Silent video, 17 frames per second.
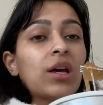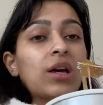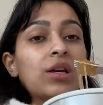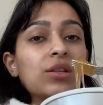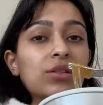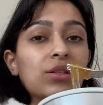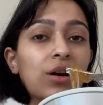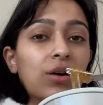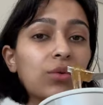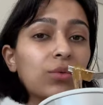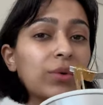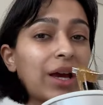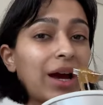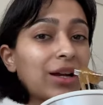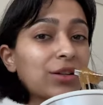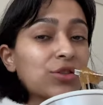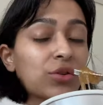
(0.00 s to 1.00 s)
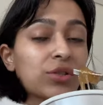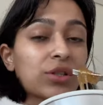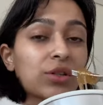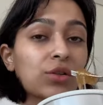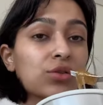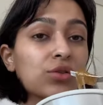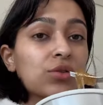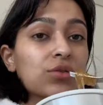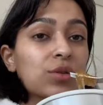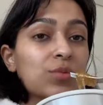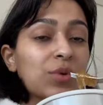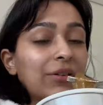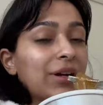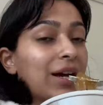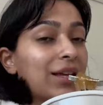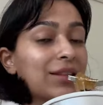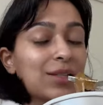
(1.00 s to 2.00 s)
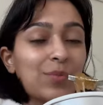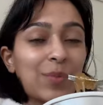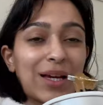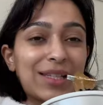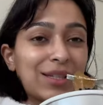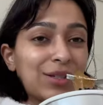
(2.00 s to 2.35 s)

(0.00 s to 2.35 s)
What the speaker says: So we had Joe's and the Juice. We had the spicy